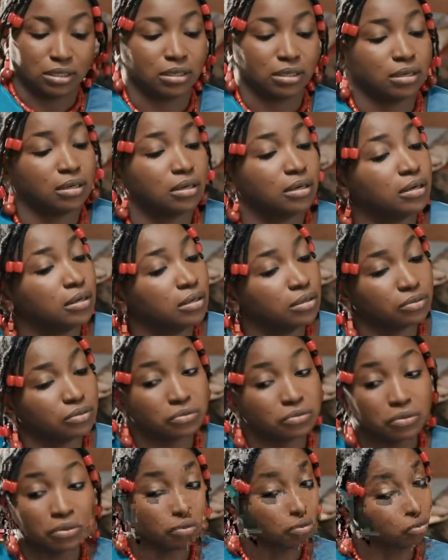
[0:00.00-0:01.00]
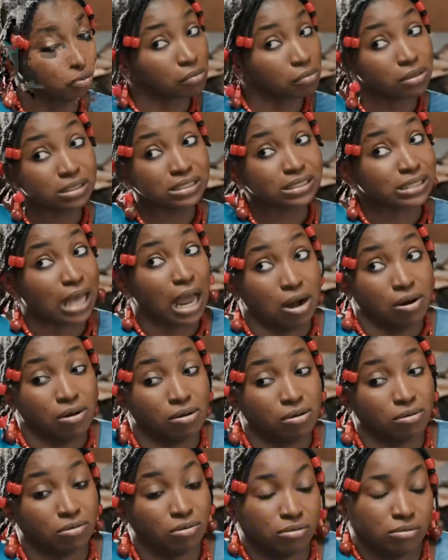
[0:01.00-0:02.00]
Now, her character's name is
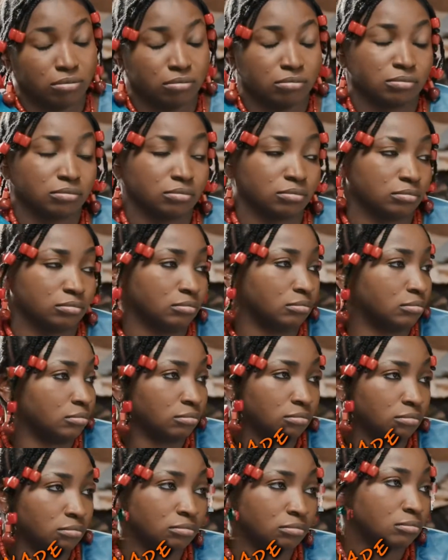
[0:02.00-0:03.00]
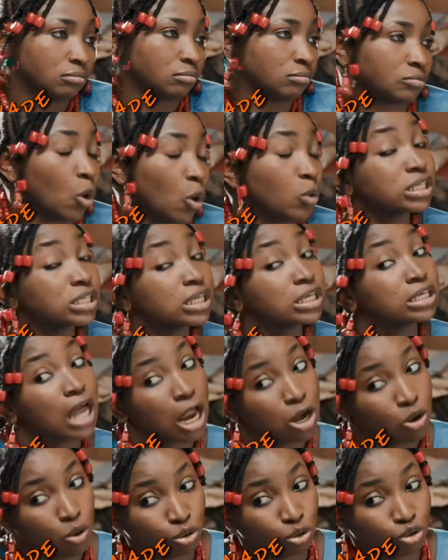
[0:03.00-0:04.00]
Oyade, I believe, yes,
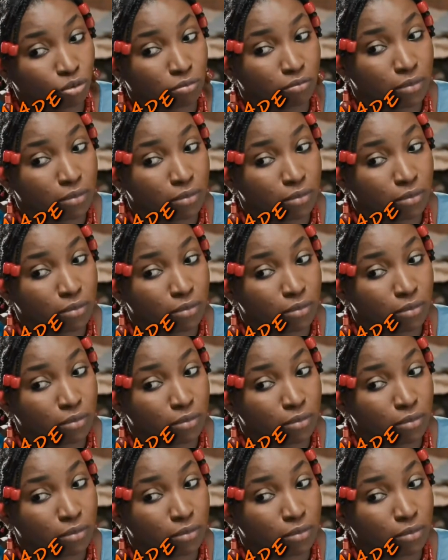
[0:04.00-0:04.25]
Oyade.